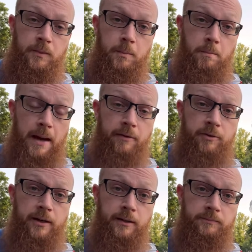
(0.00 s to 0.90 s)

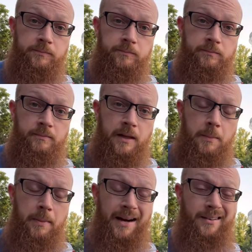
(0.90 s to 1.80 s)
Maverick.
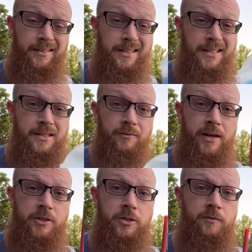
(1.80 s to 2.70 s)
Apparently, it's
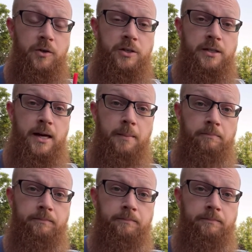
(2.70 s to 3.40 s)
adventure's first stop.